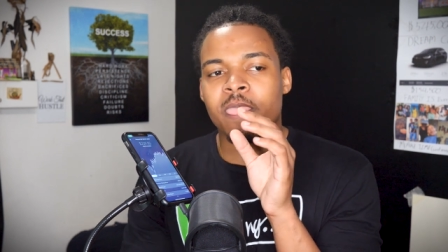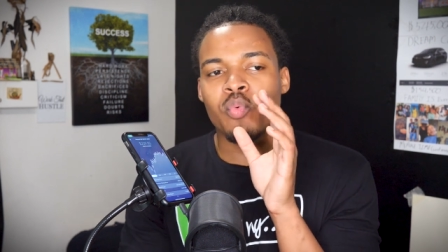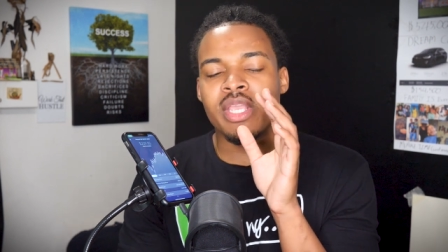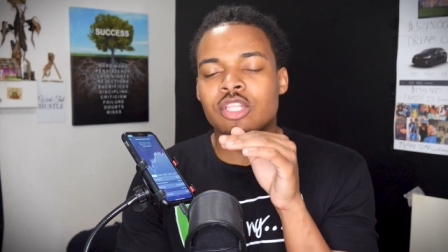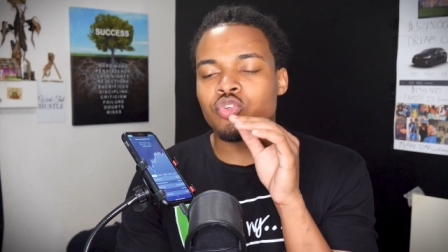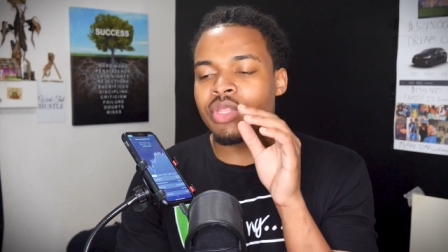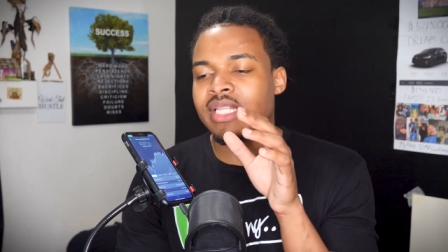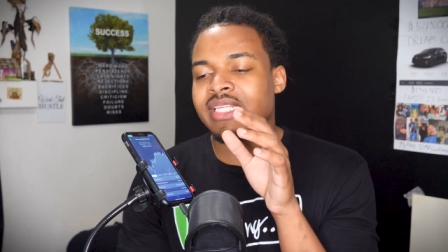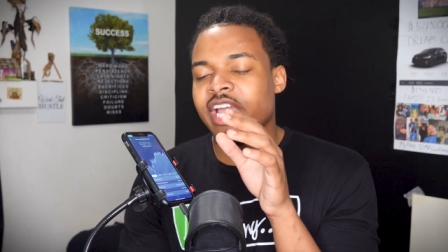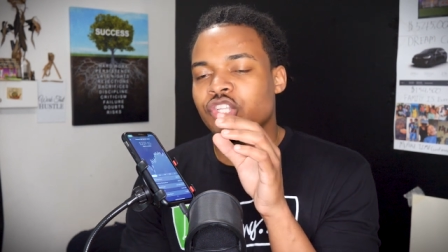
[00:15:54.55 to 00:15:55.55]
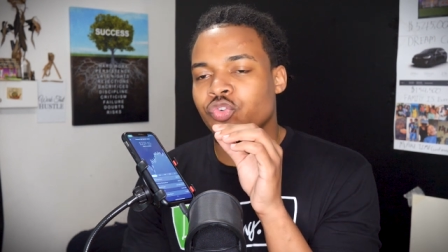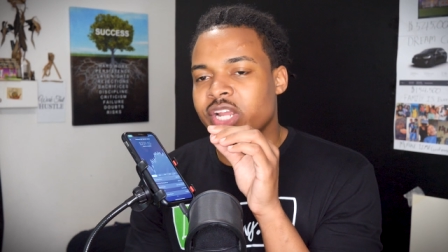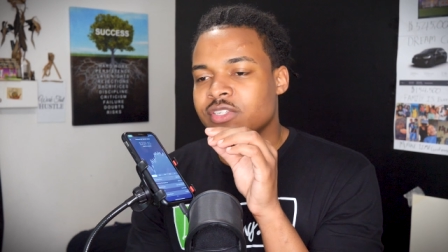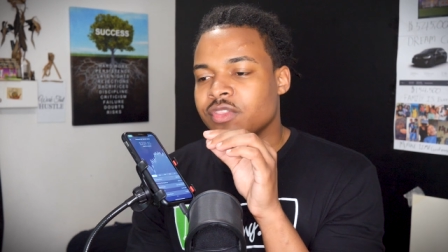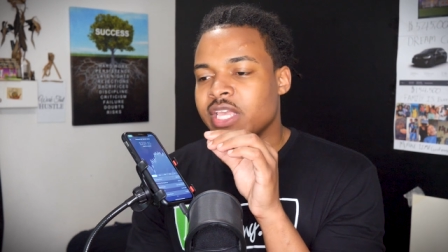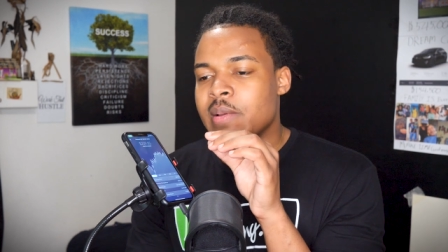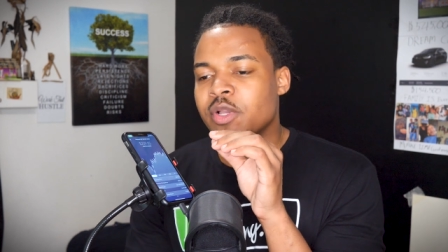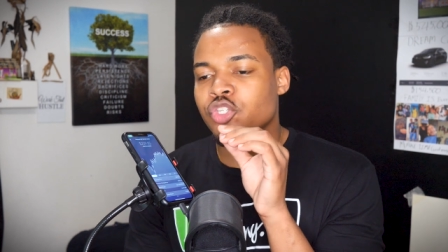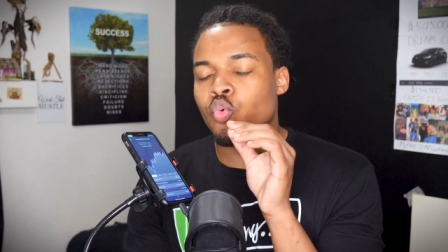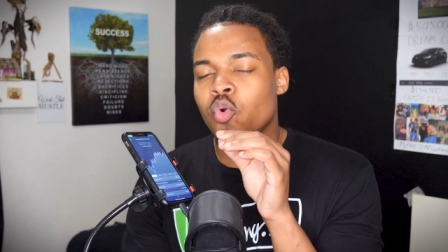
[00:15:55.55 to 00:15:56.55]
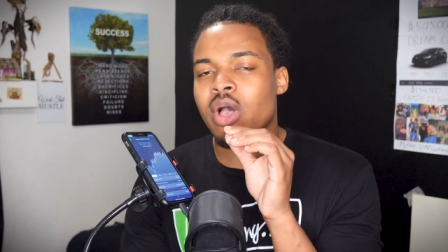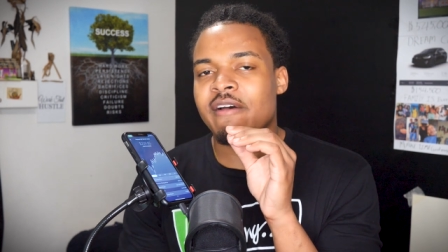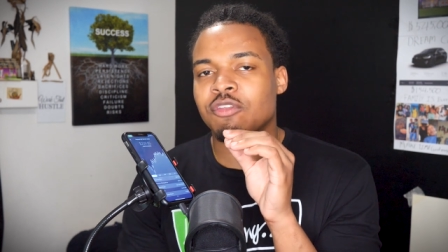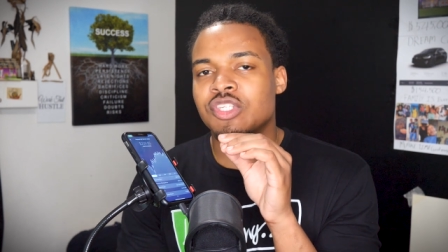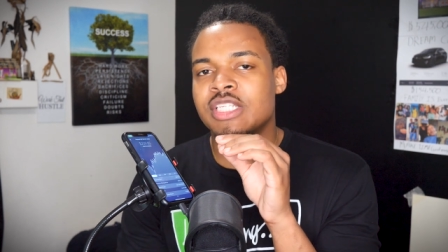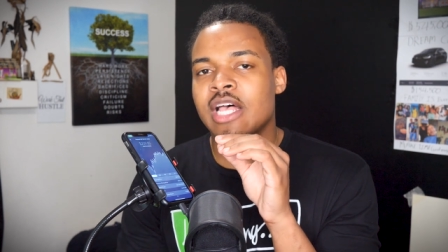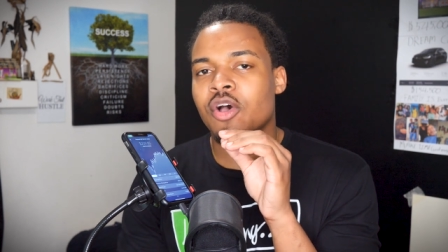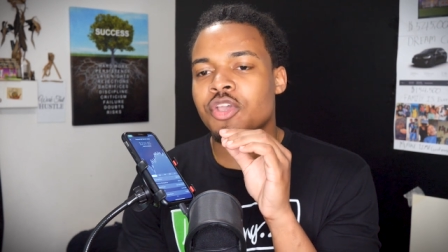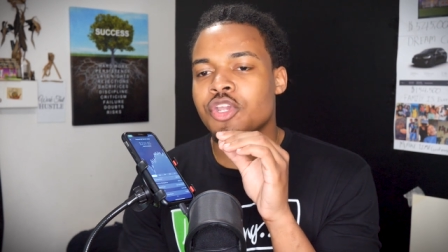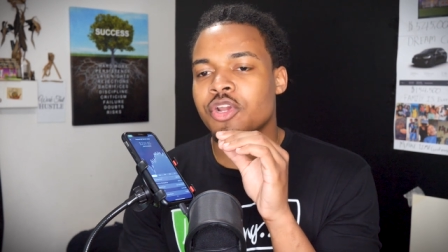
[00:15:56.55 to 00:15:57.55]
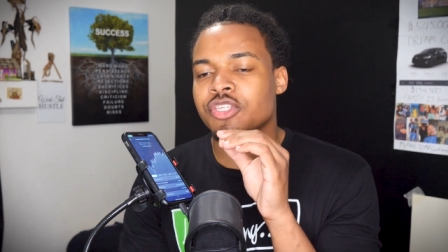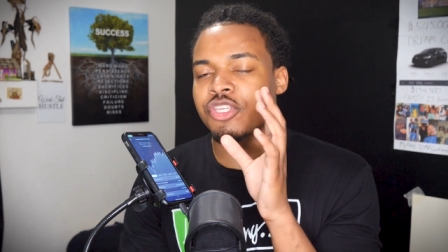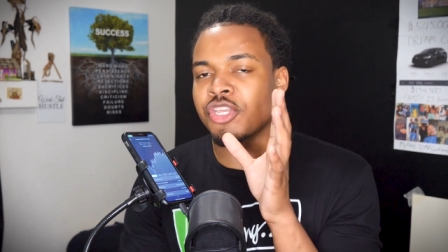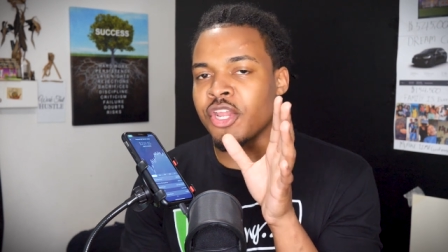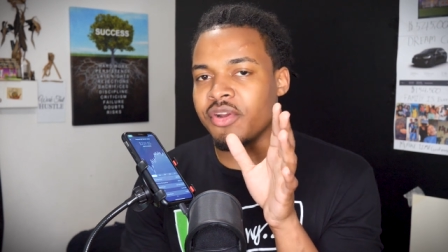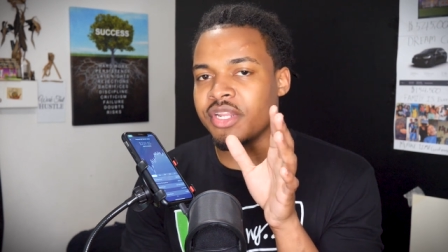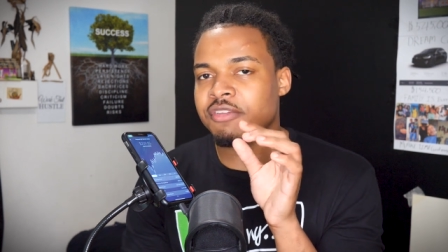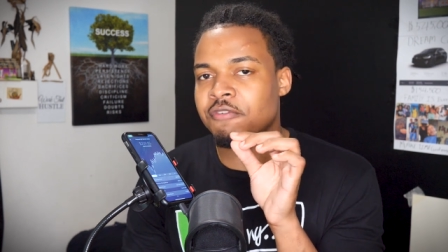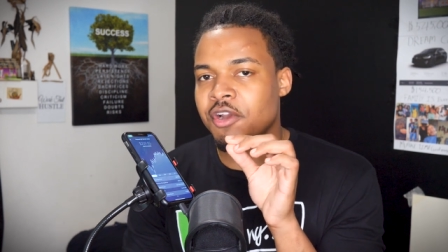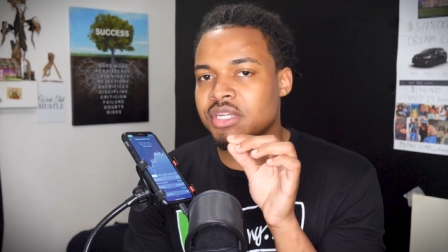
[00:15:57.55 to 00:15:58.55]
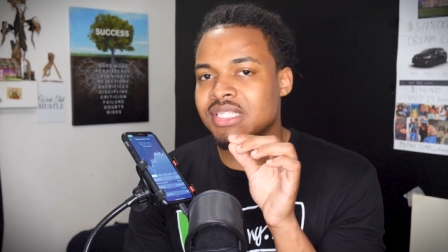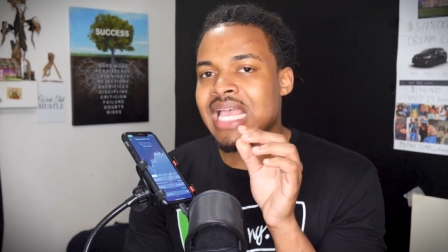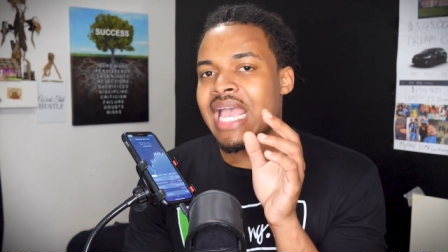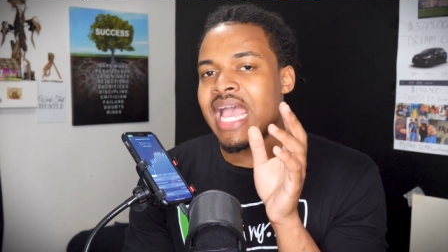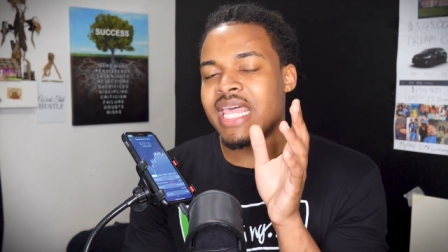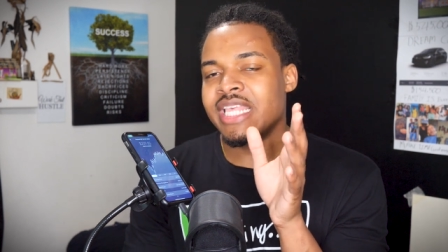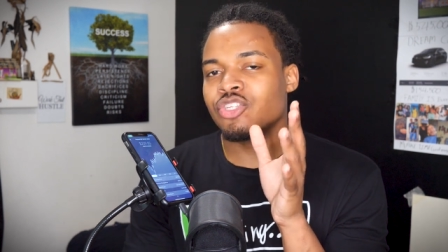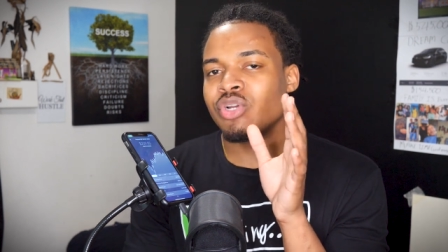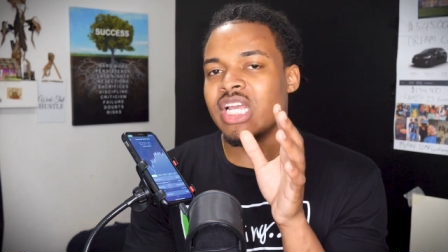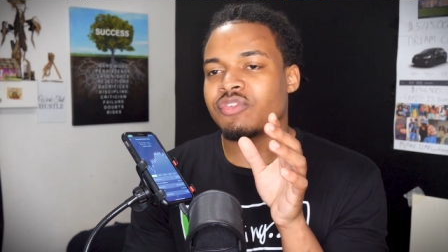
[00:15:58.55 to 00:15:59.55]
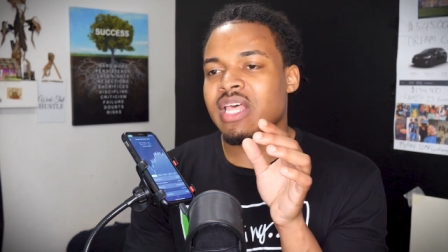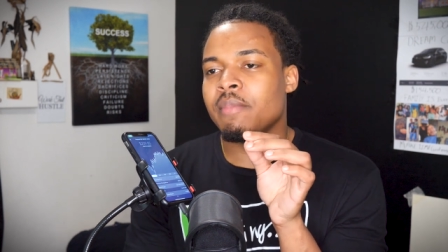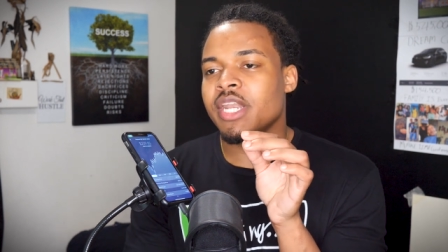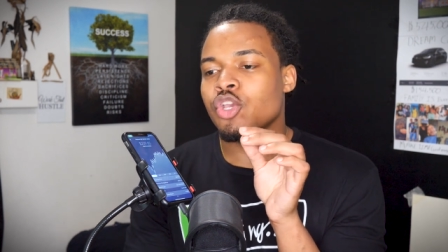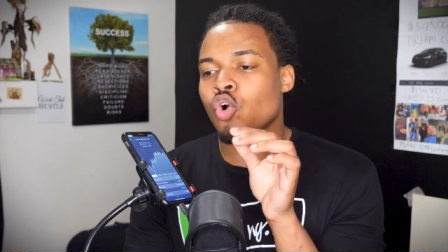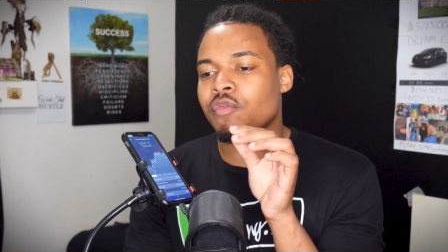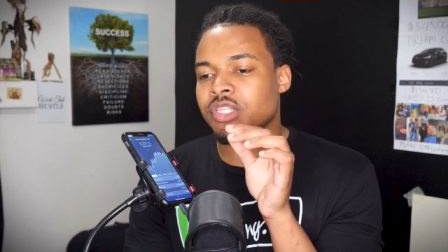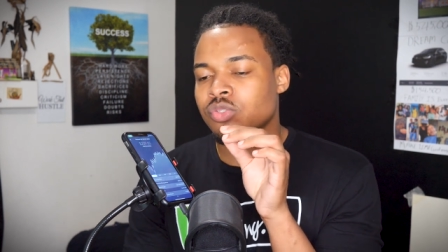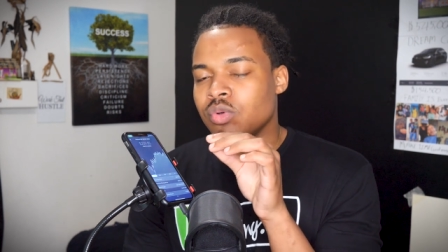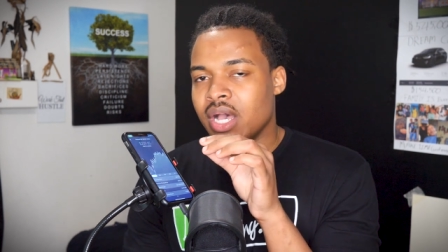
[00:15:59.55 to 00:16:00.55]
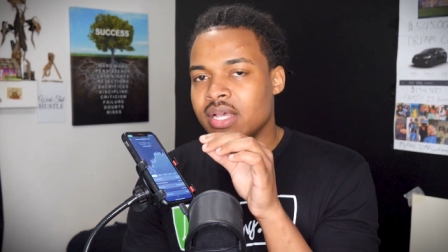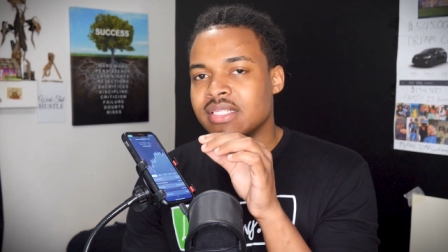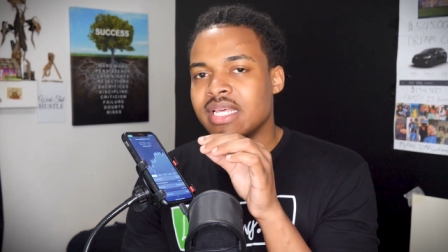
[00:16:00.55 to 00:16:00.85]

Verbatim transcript: we can do that entire transfer thing, but you will have to sell your securities first and then transfer that money over to us.